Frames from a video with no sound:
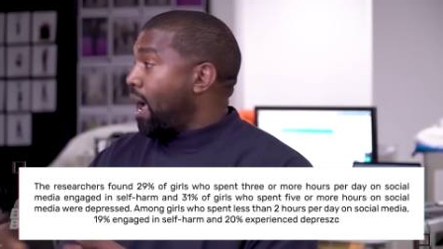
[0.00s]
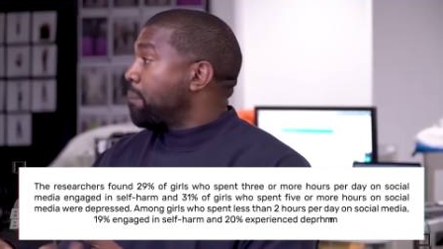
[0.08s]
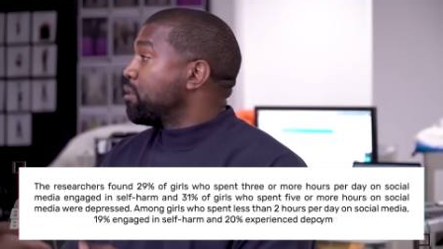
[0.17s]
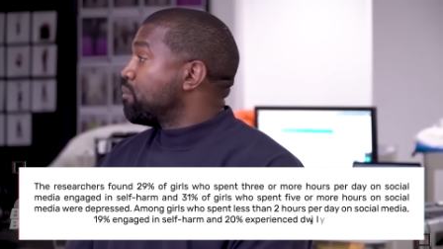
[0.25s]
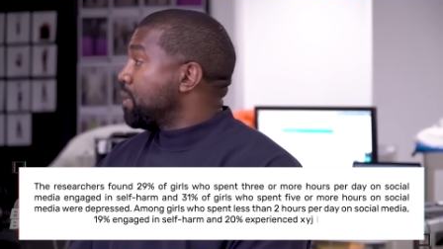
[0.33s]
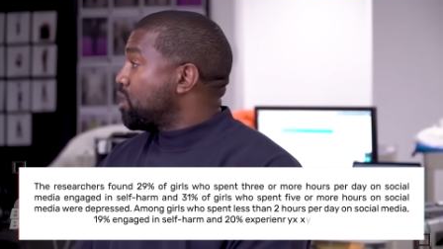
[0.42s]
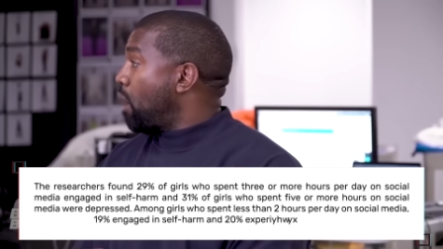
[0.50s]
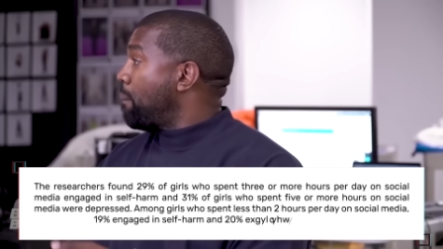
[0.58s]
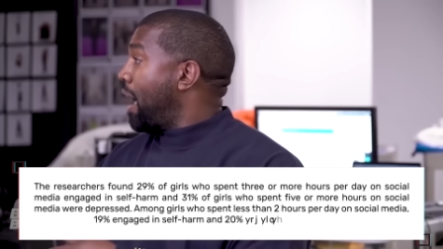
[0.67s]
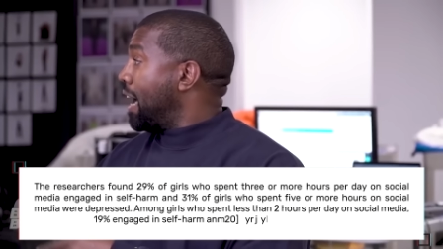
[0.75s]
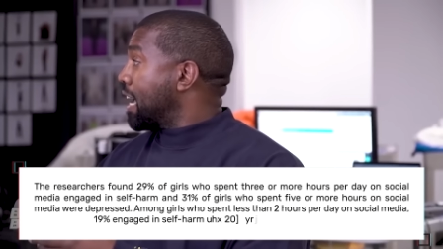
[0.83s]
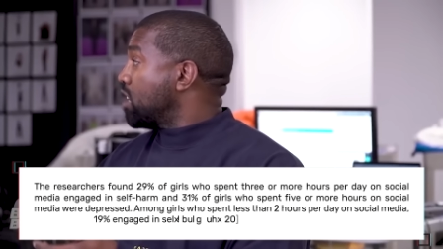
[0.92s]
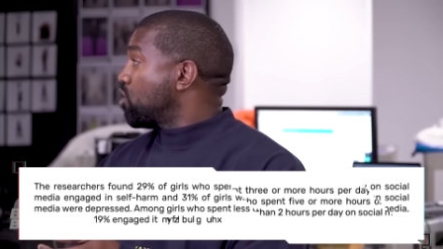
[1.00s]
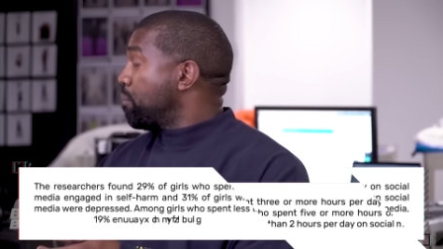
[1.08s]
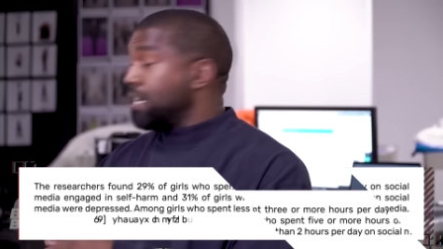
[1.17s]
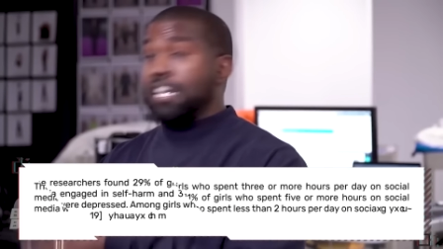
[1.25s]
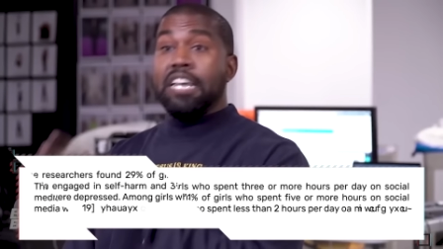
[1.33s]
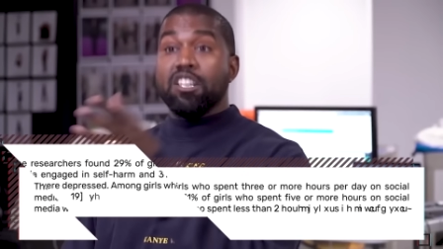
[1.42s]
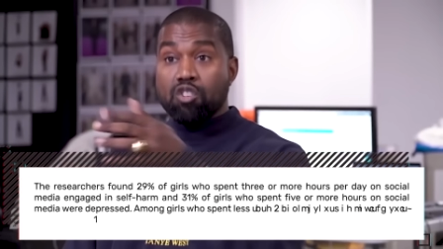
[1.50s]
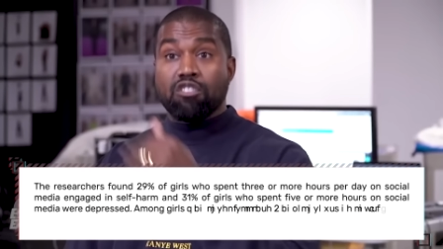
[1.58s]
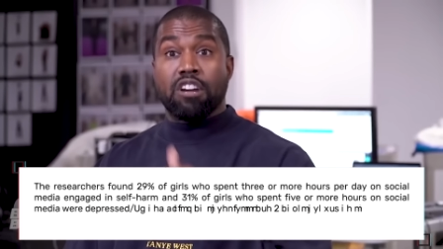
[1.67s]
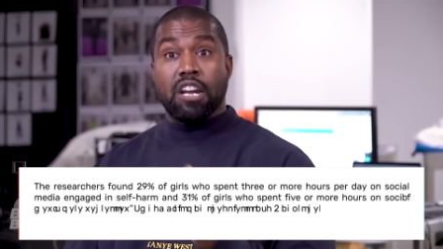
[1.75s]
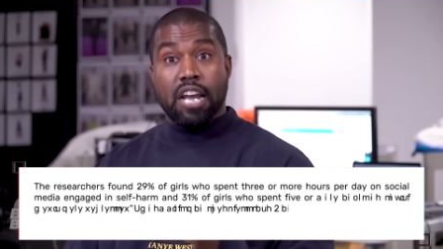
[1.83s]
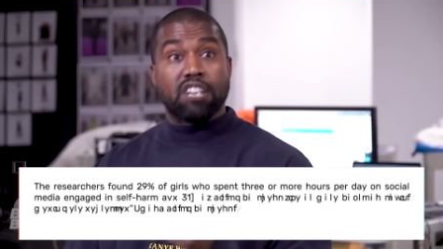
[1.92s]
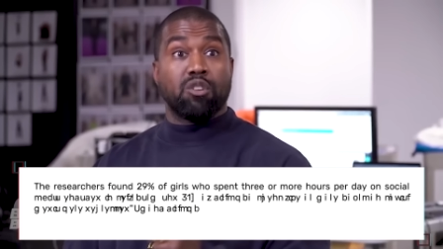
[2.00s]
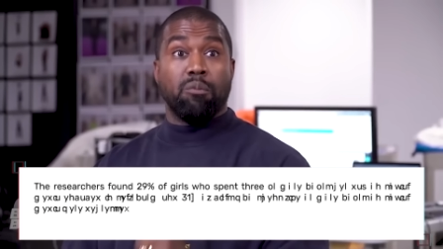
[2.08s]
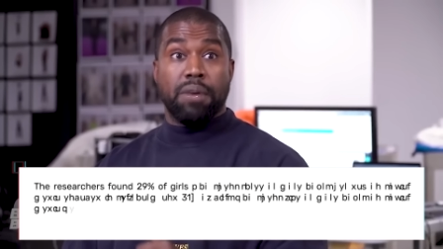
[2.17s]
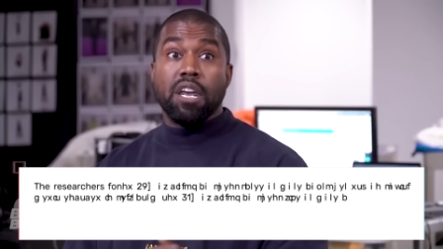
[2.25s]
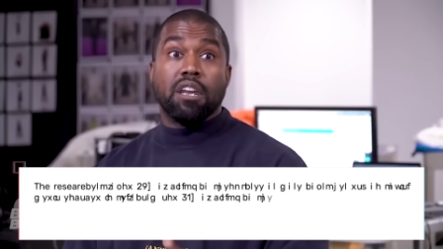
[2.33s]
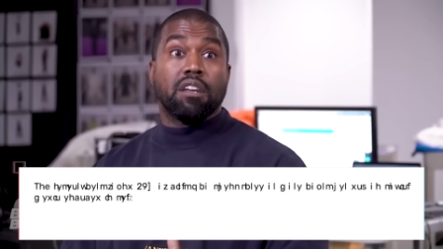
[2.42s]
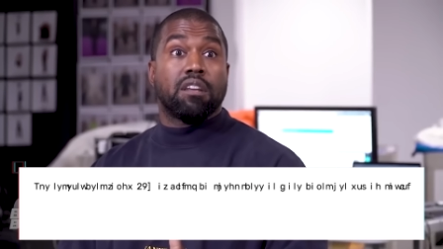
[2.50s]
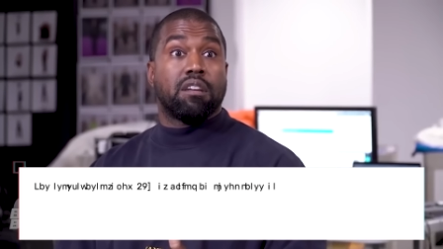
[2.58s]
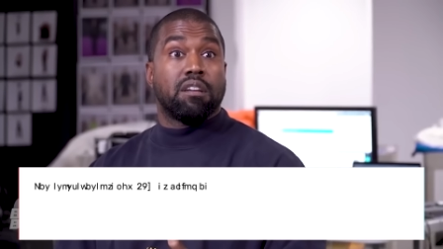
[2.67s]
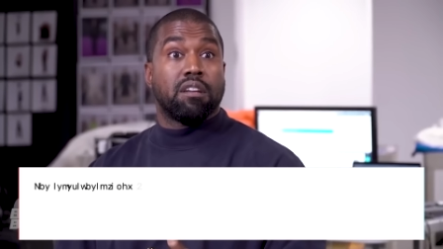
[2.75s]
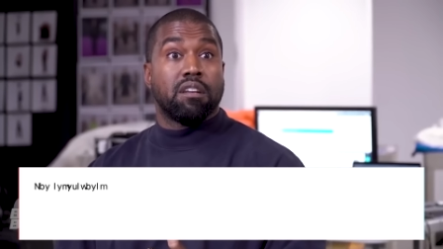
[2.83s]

Rappers be talking about, I got your bitch. Instagram got your bitch.